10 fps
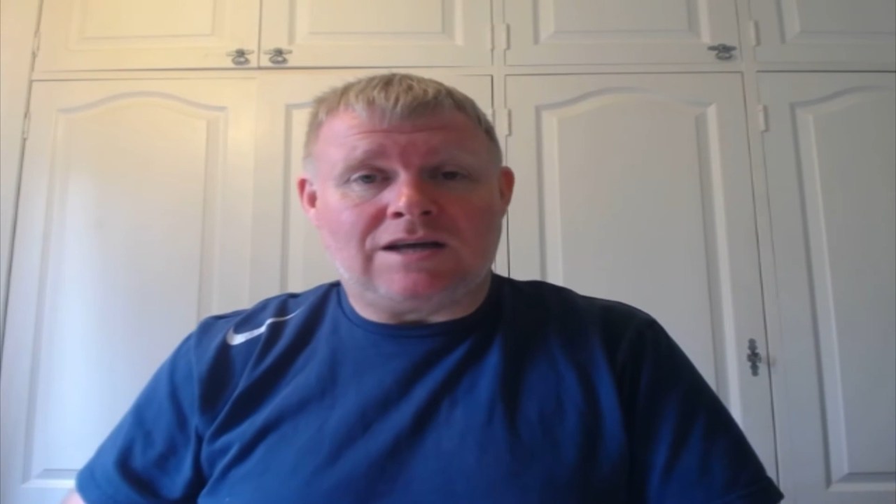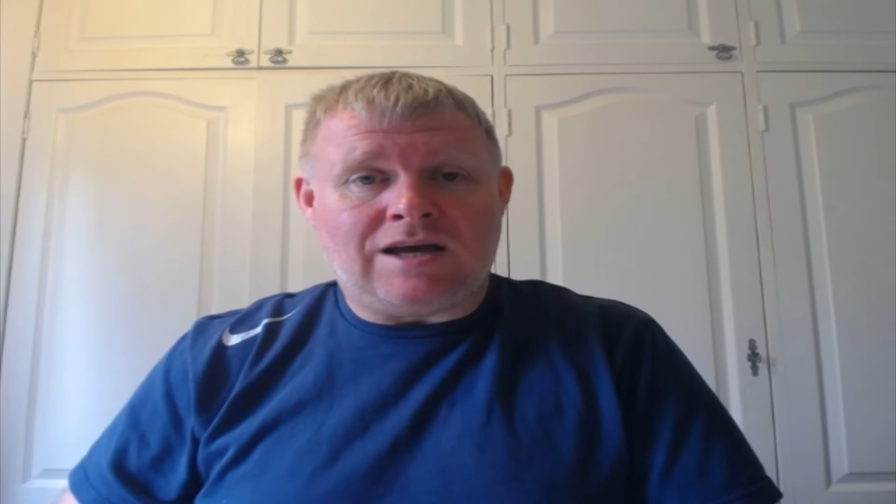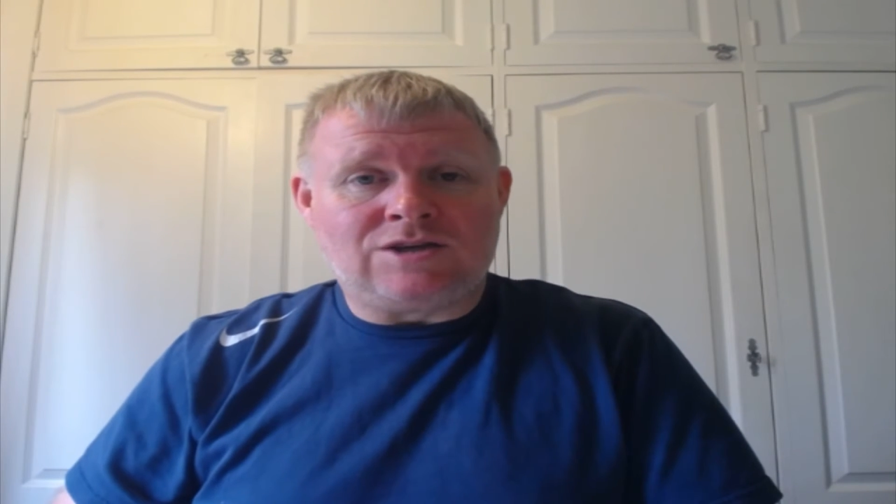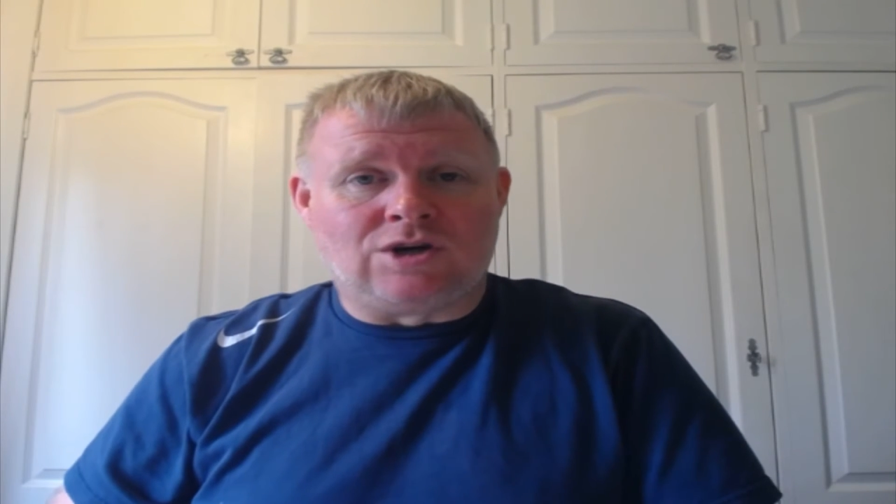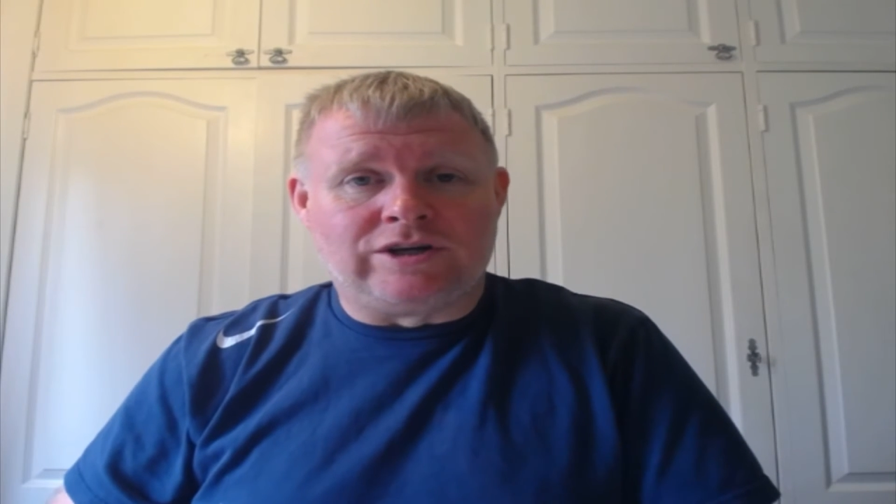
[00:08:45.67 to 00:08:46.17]
It
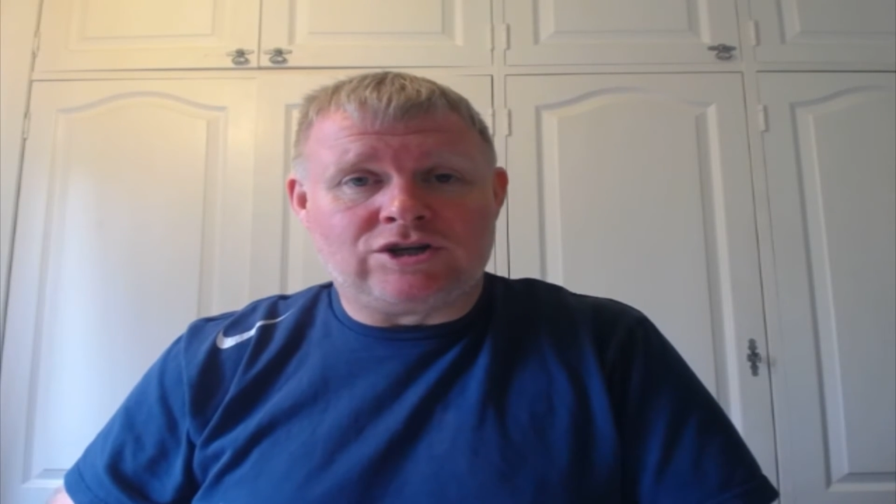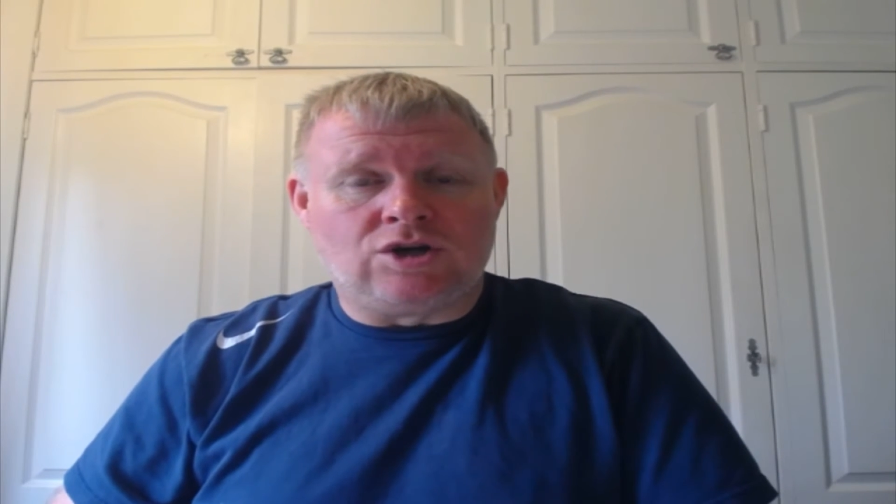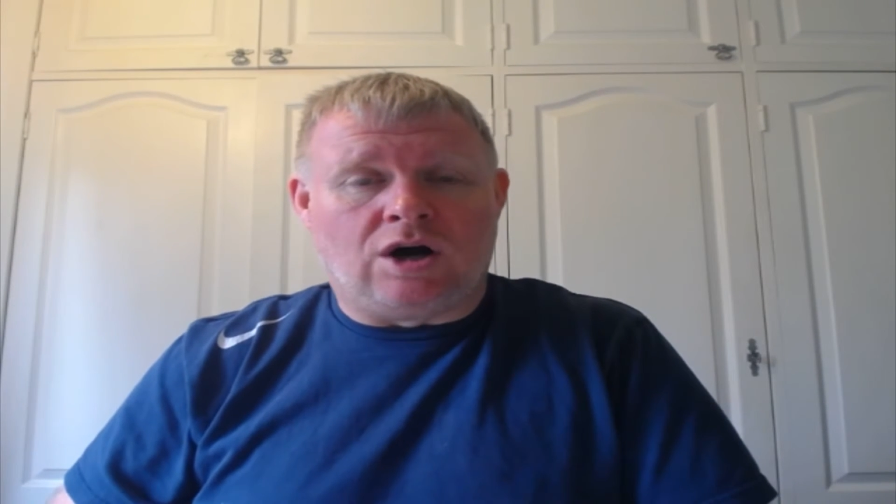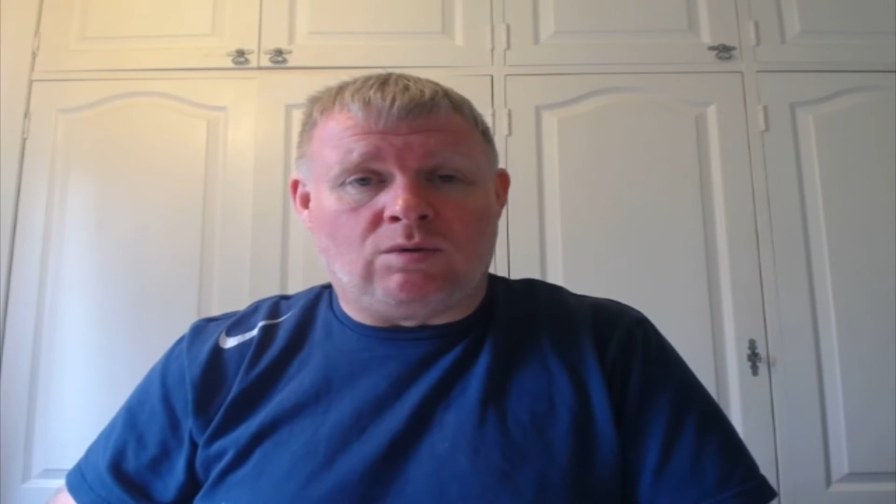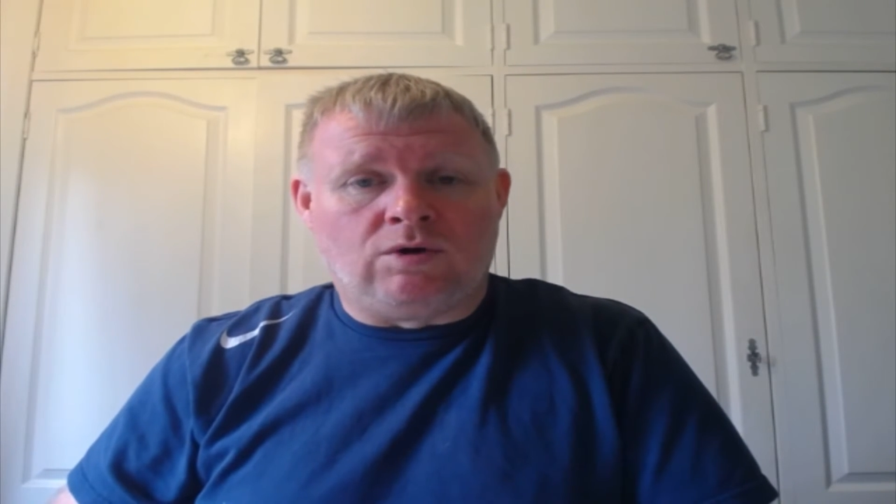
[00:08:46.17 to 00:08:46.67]
is only a
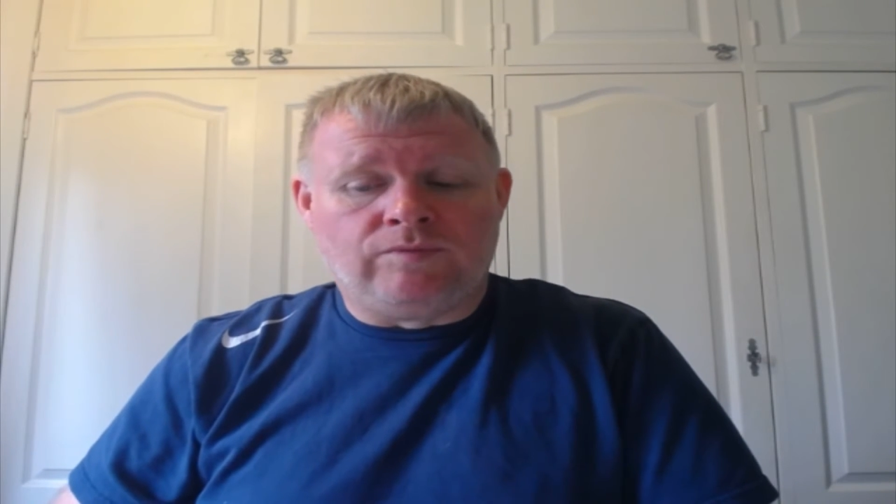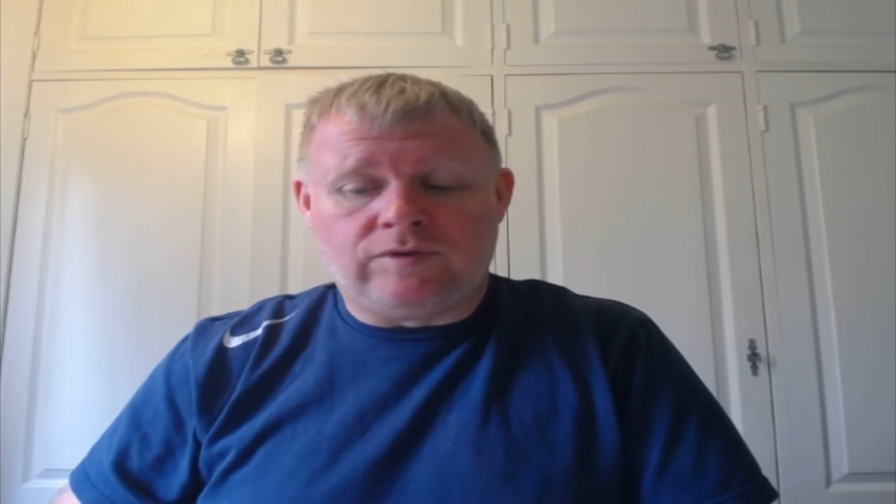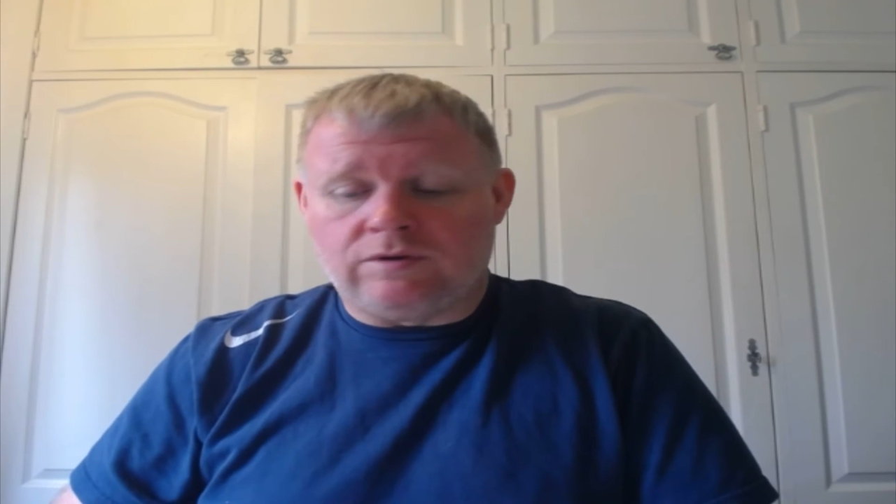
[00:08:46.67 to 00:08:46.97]
short one.